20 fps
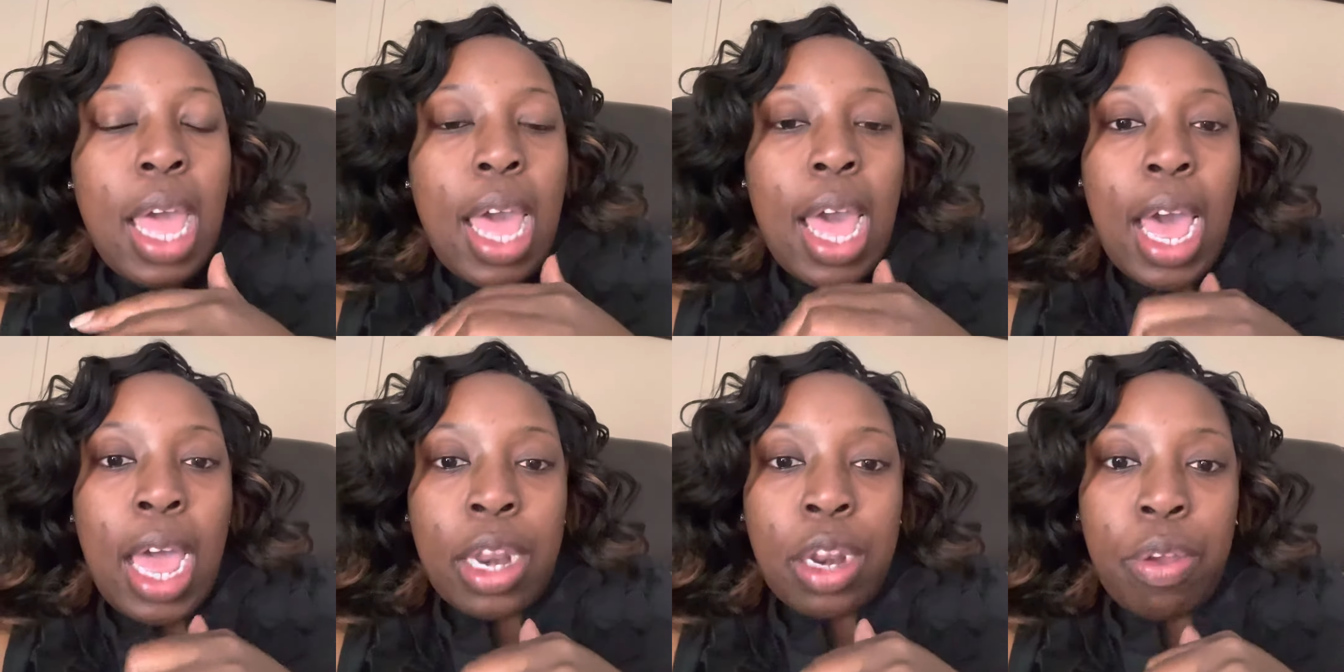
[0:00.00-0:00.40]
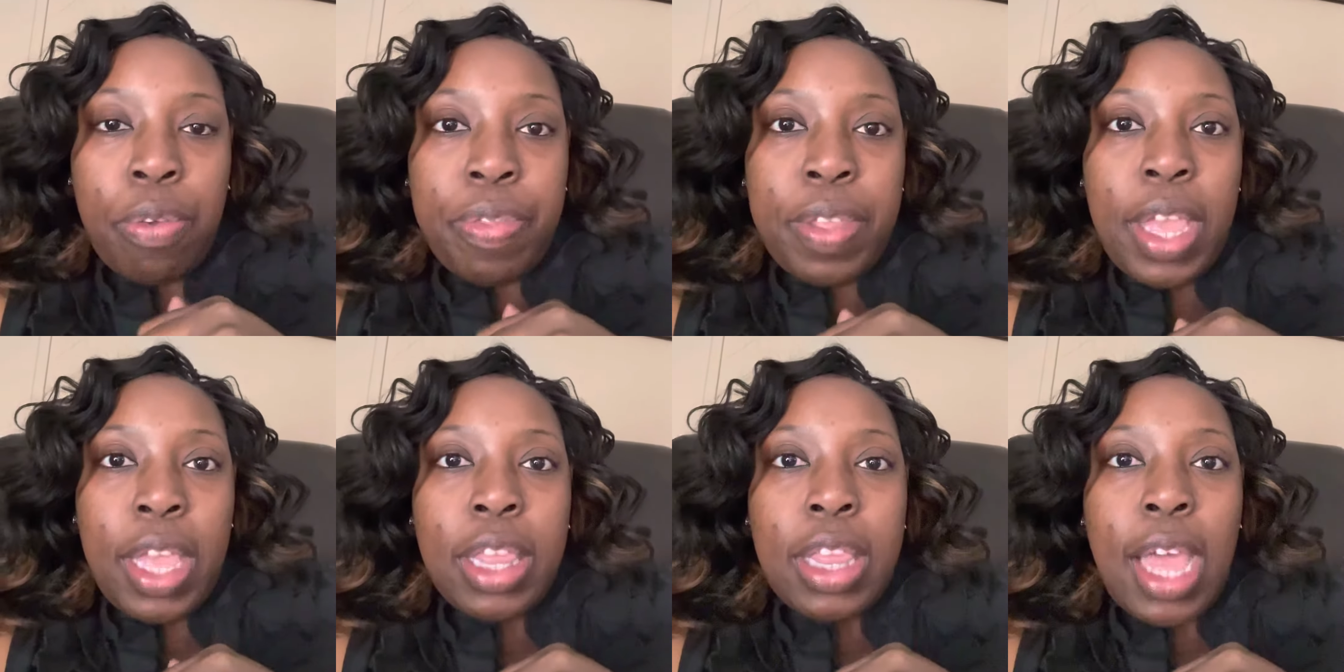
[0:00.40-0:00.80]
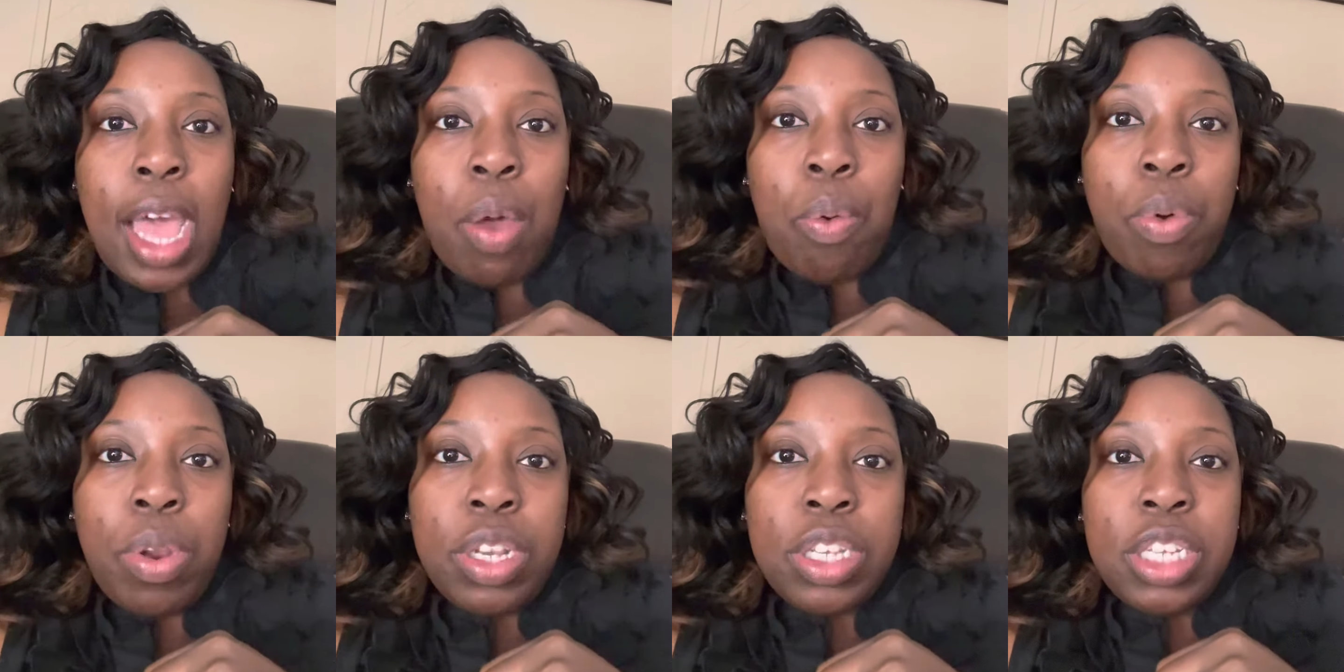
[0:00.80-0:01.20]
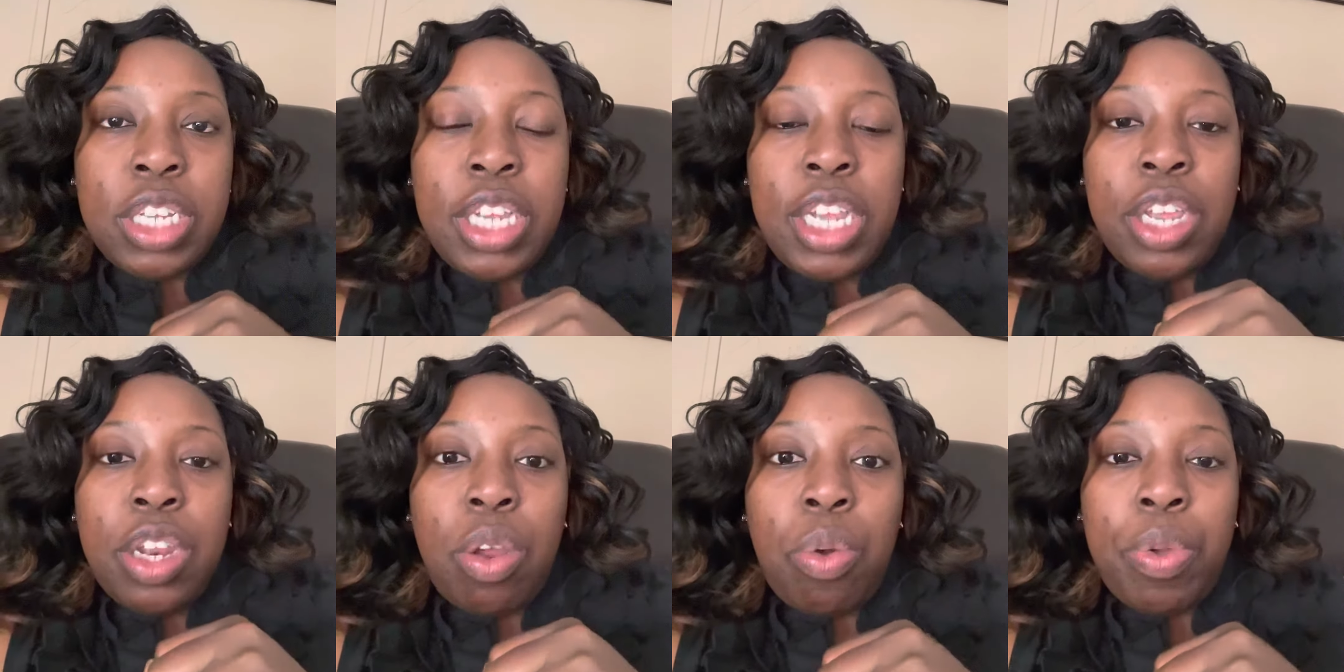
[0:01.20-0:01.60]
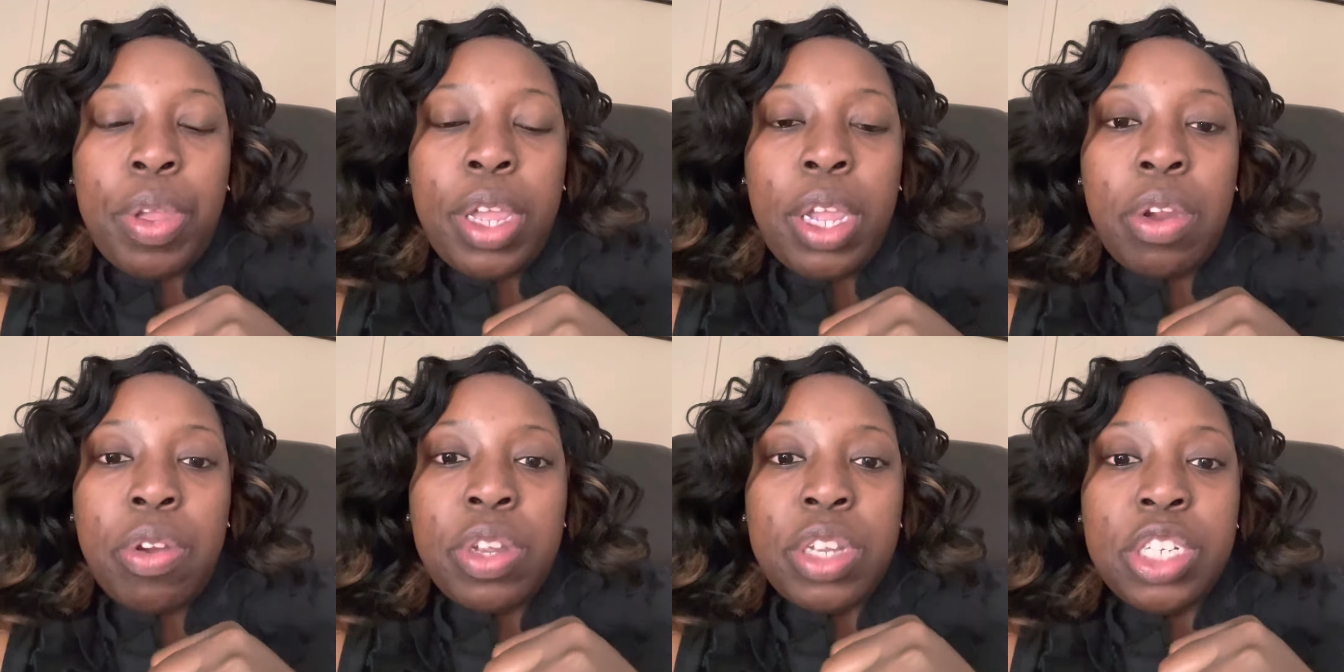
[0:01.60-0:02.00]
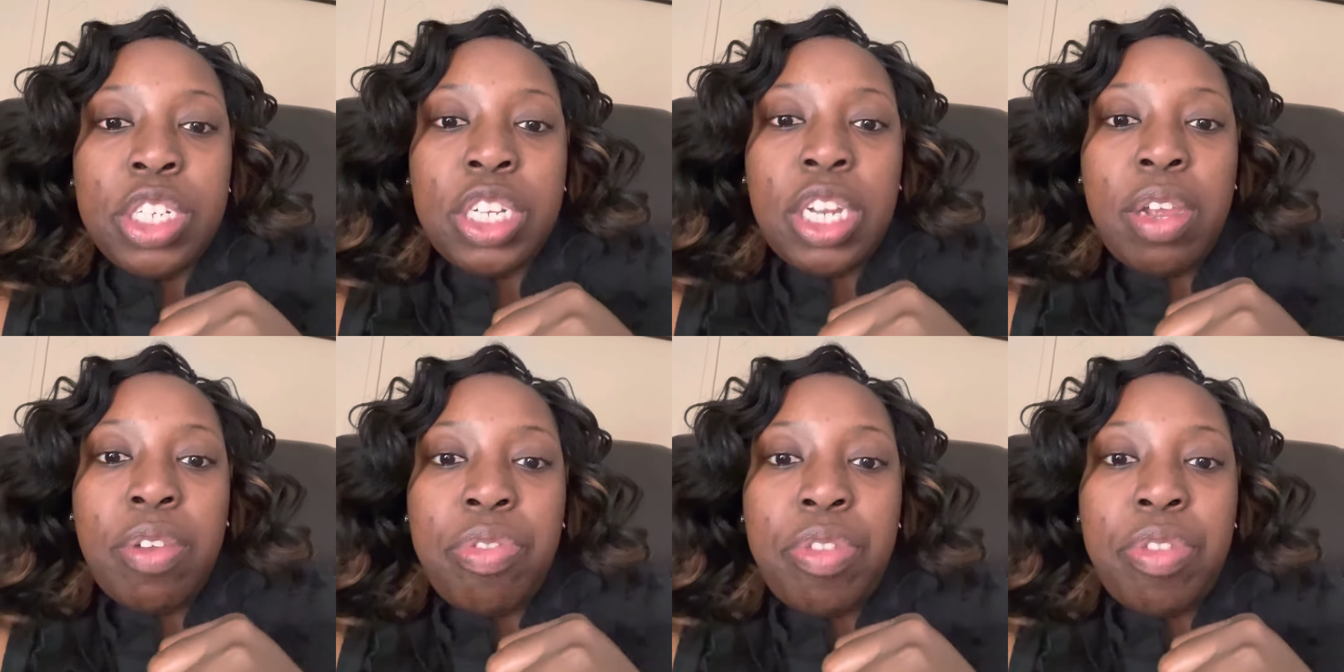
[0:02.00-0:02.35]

I know that I want to get on here and share